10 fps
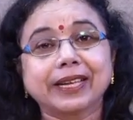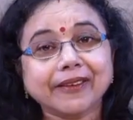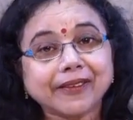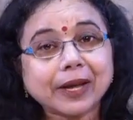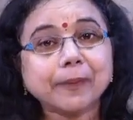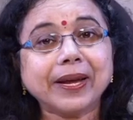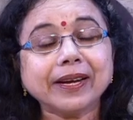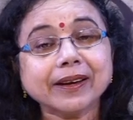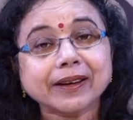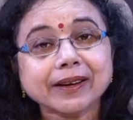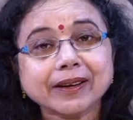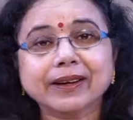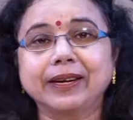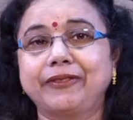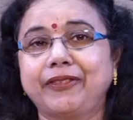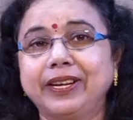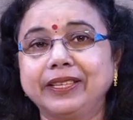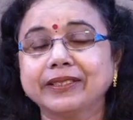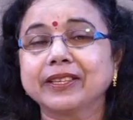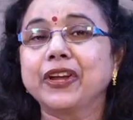developing
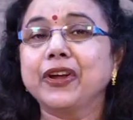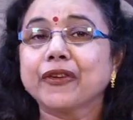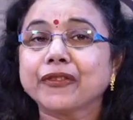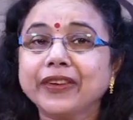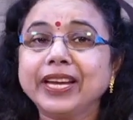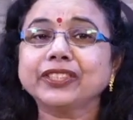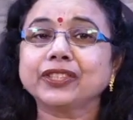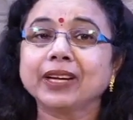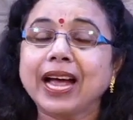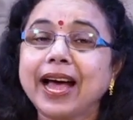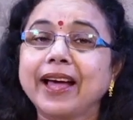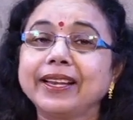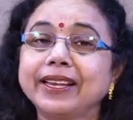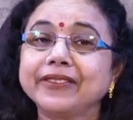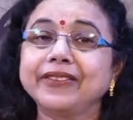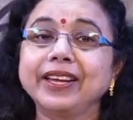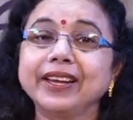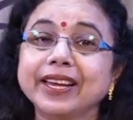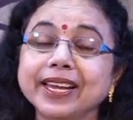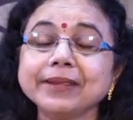countries which are living
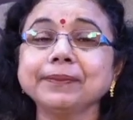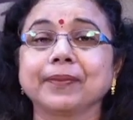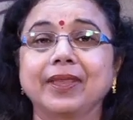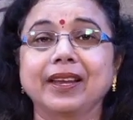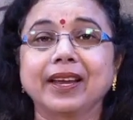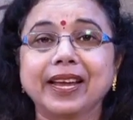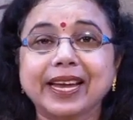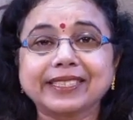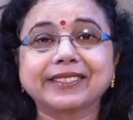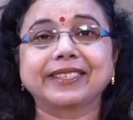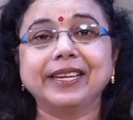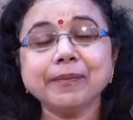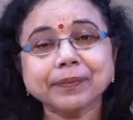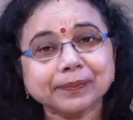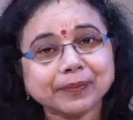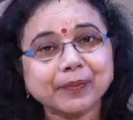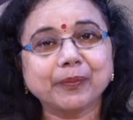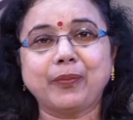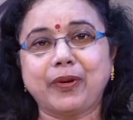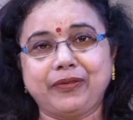in extreme
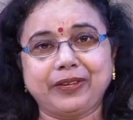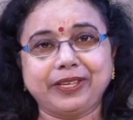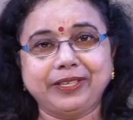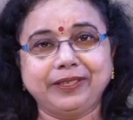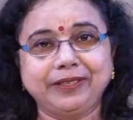poverty.